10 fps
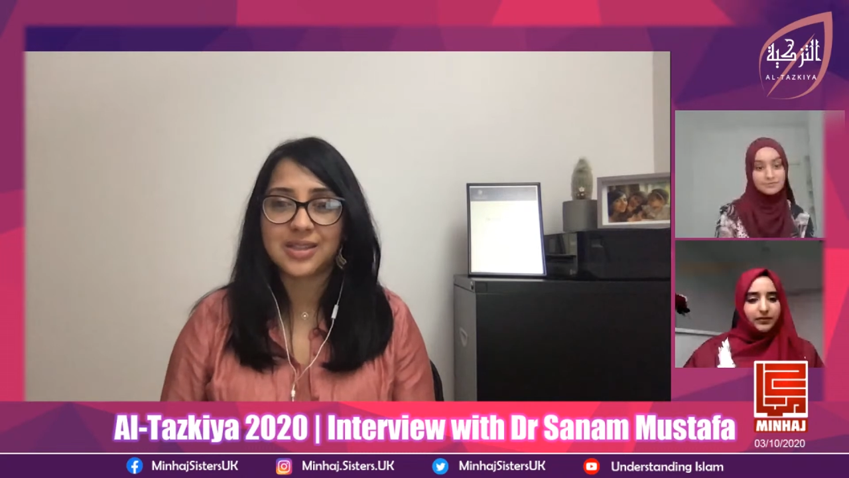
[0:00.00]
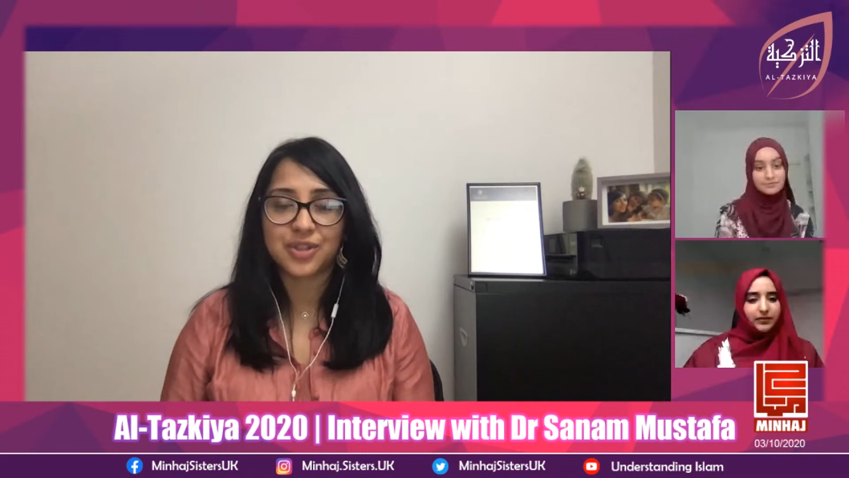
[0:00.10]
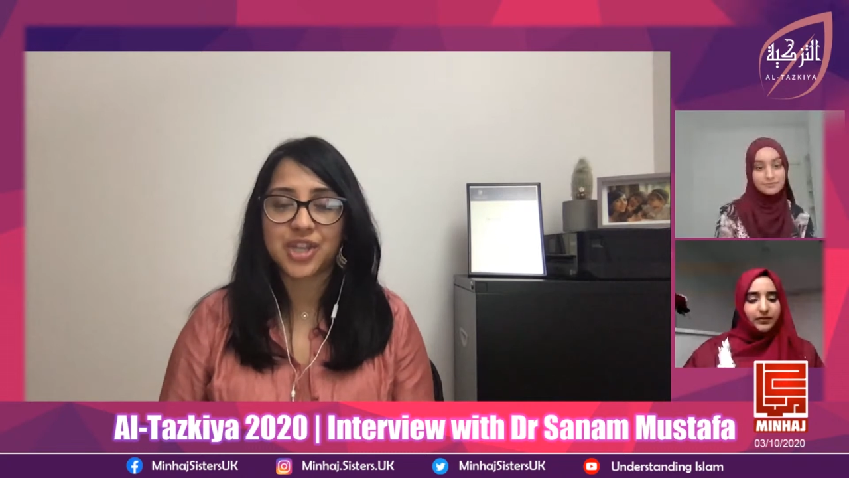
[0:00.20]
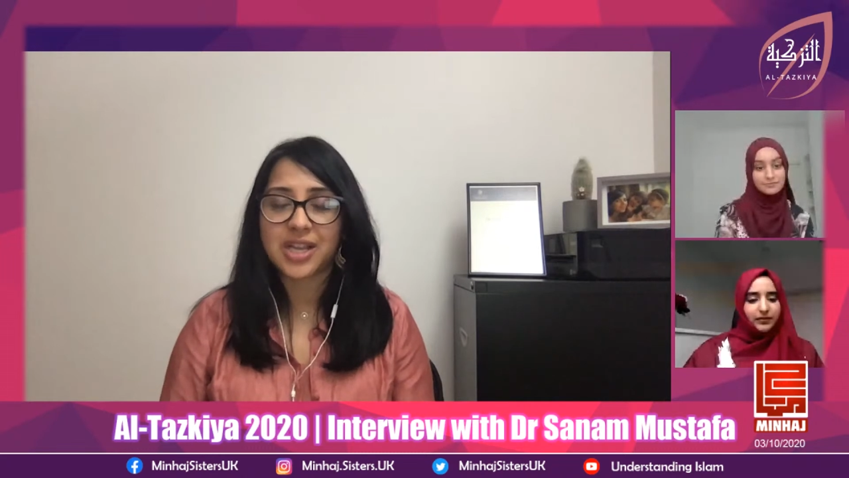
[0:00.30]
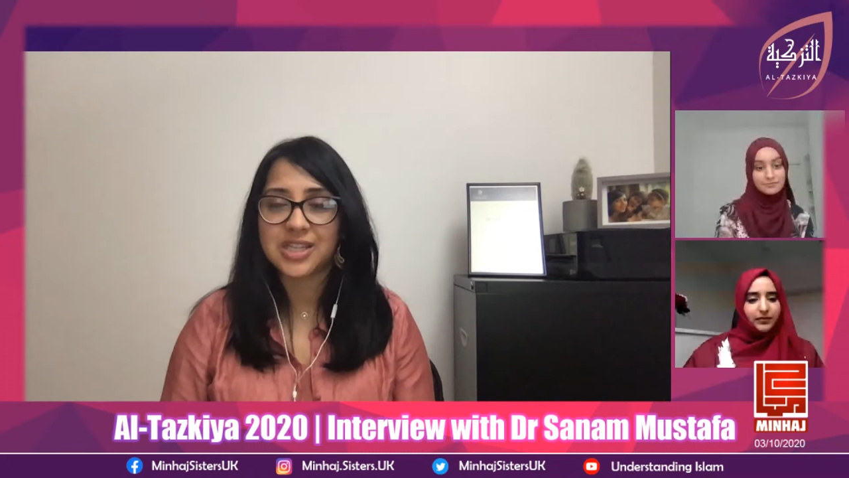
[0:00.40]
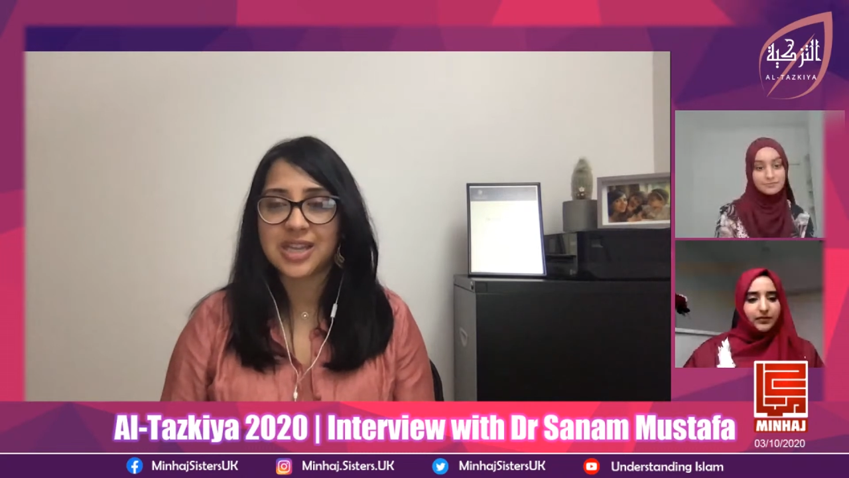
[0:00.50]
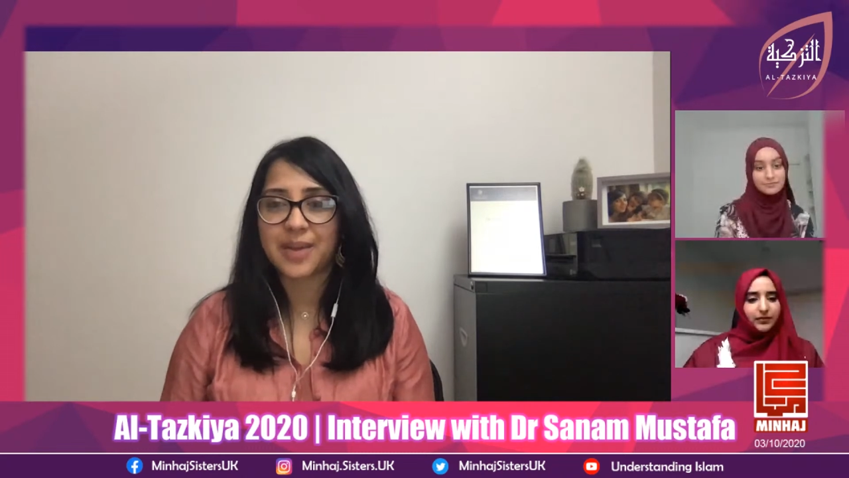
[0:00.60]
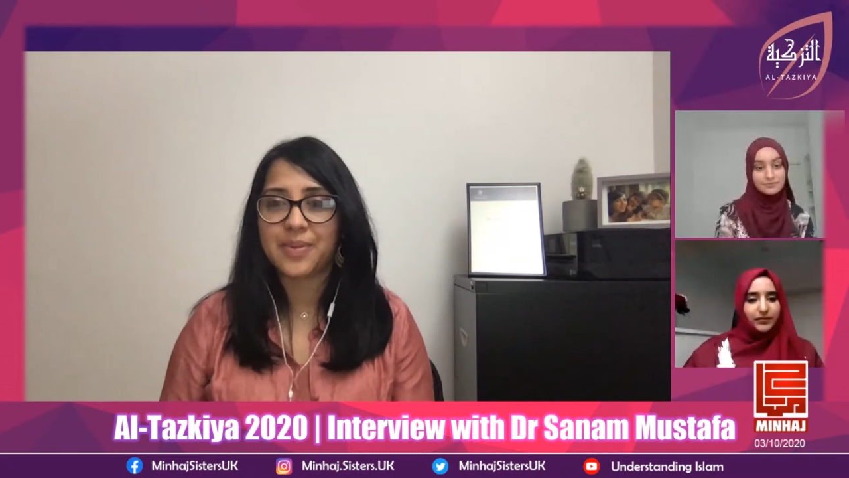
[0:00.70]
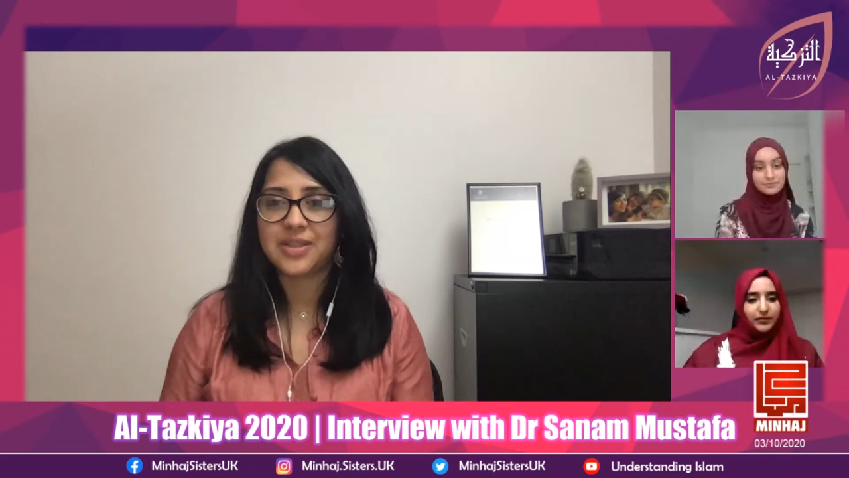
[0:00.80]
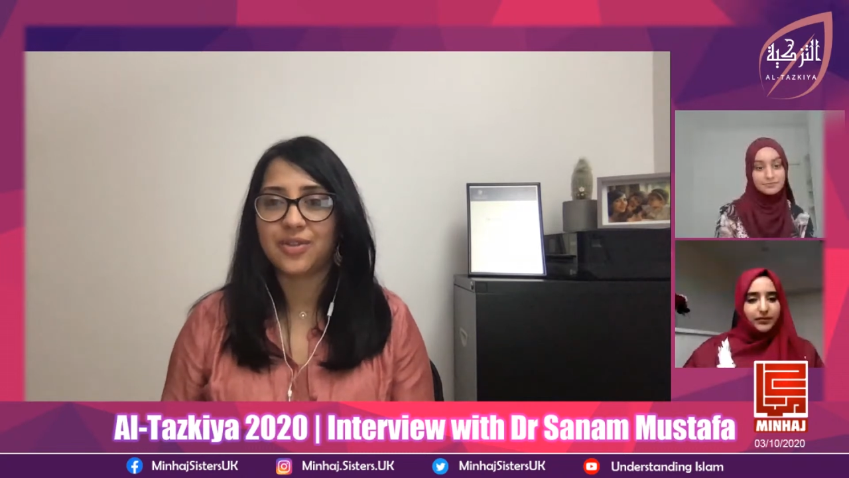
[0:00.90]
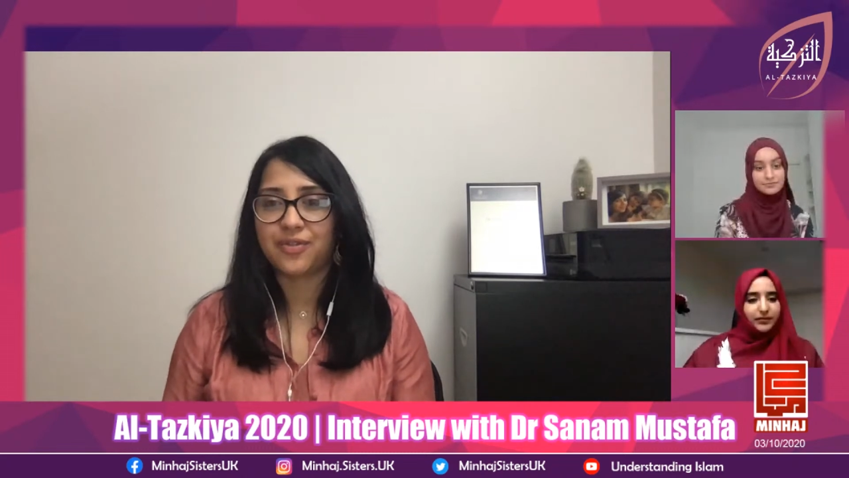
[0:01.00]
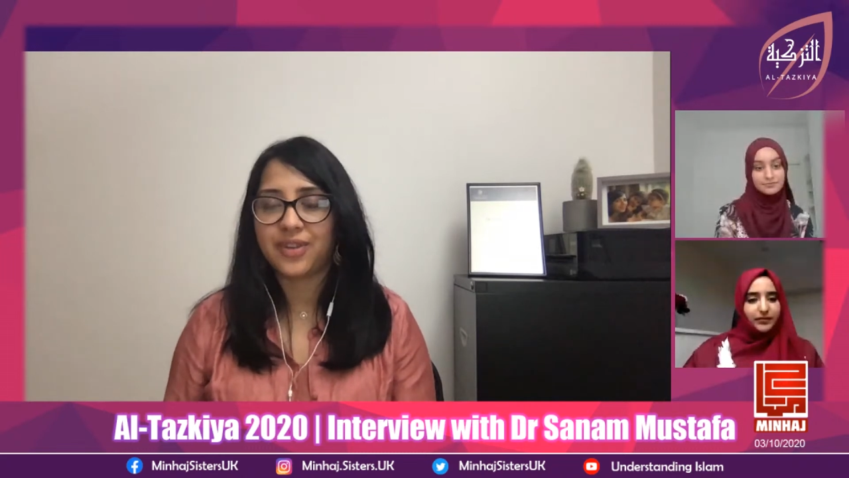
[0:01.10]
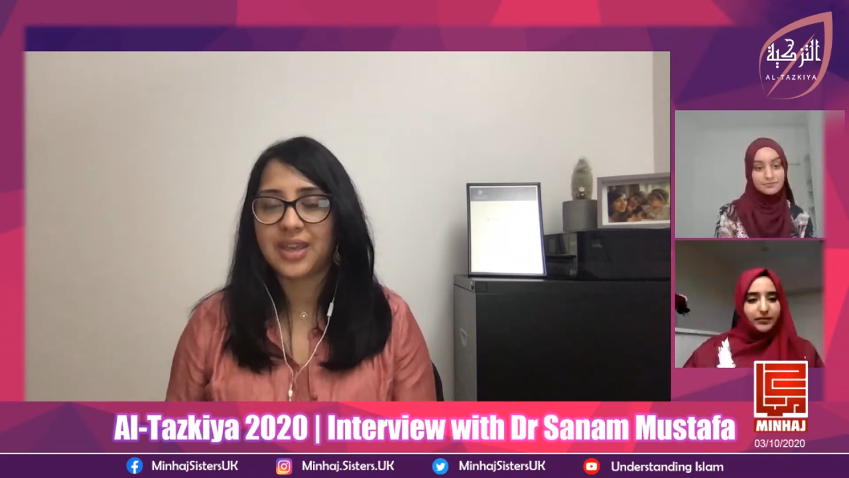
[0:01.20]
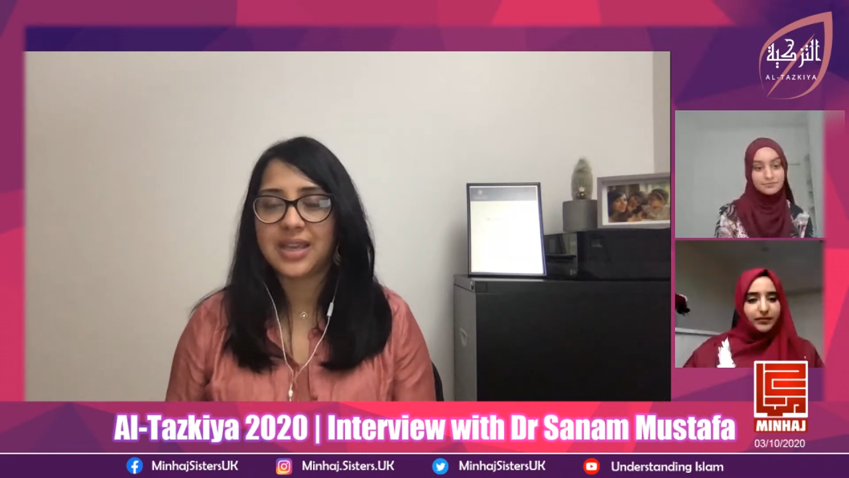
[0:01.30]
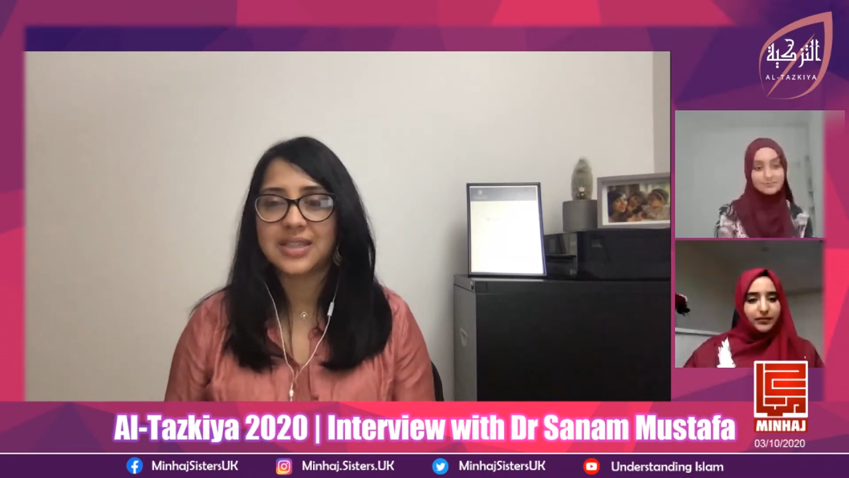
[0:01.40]
He'll change nappies, he'll
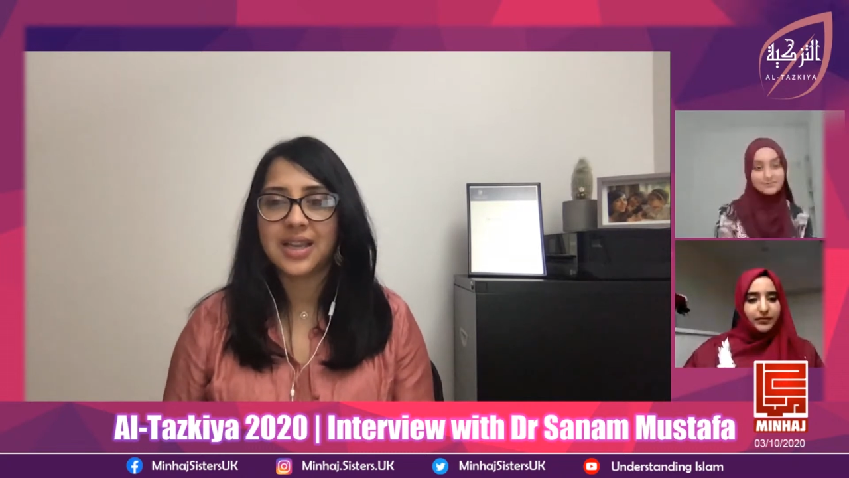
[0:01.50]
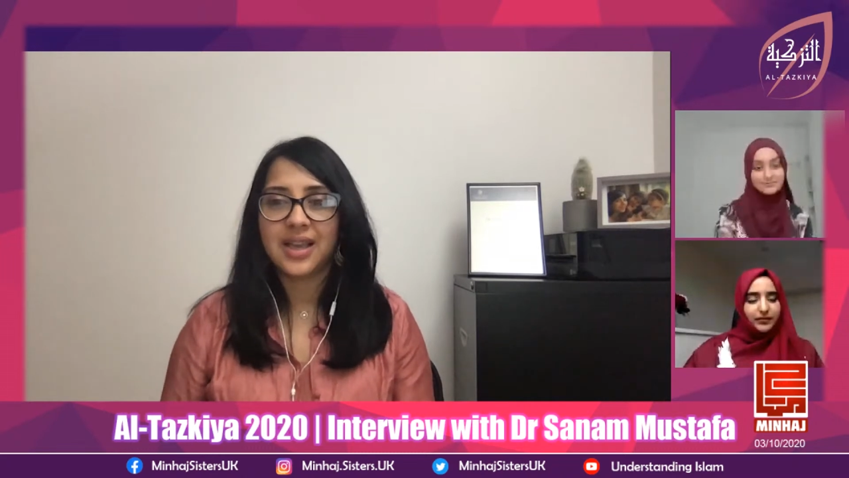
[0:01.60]
feed,